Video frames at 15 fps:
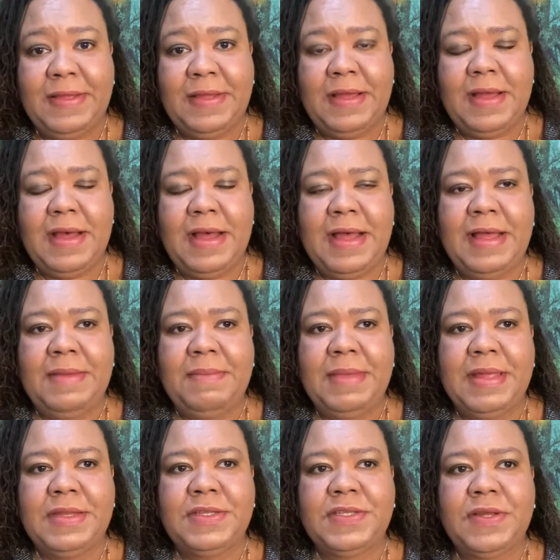
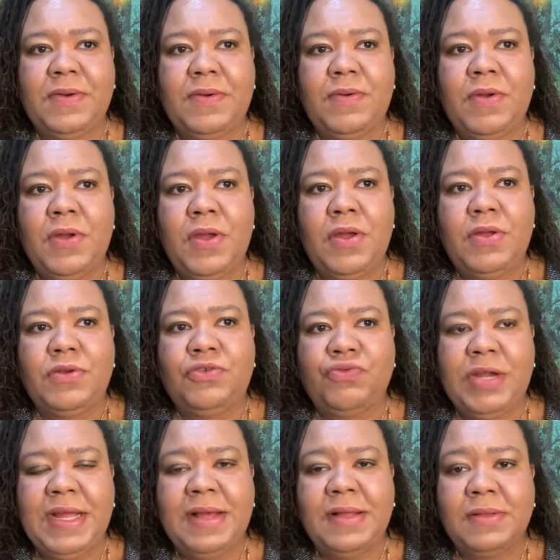And so
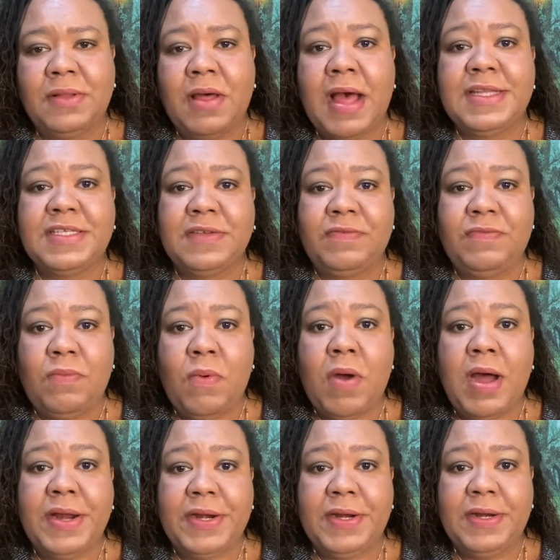drink lots of
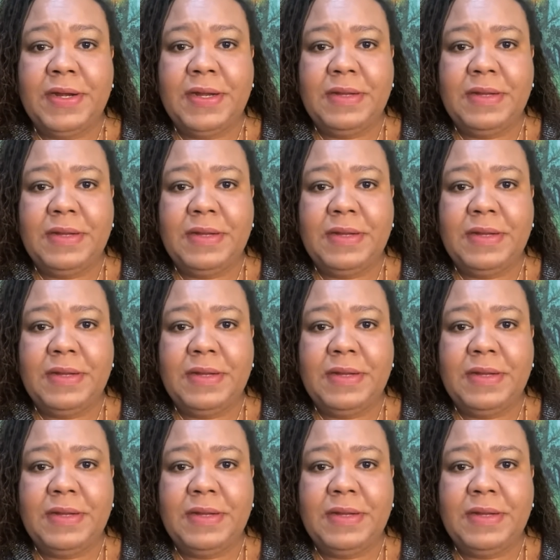water.